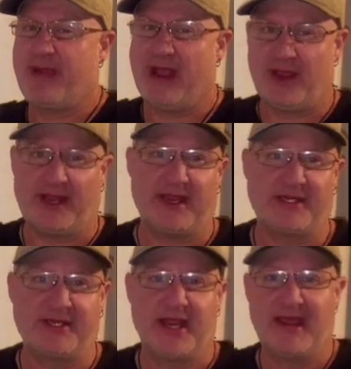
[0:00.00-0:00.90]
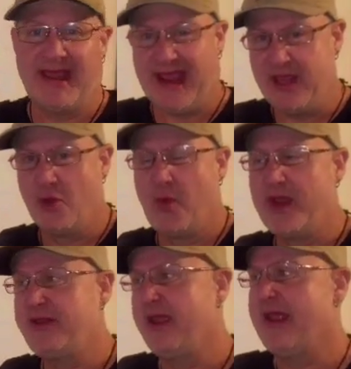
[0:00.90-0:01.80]
of the pellet is in the
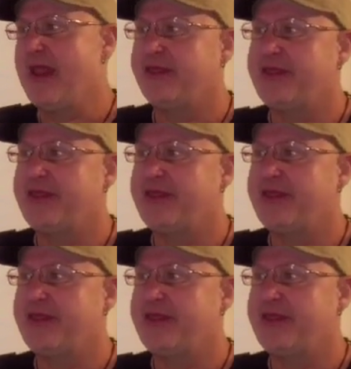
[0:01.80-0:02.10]
wind.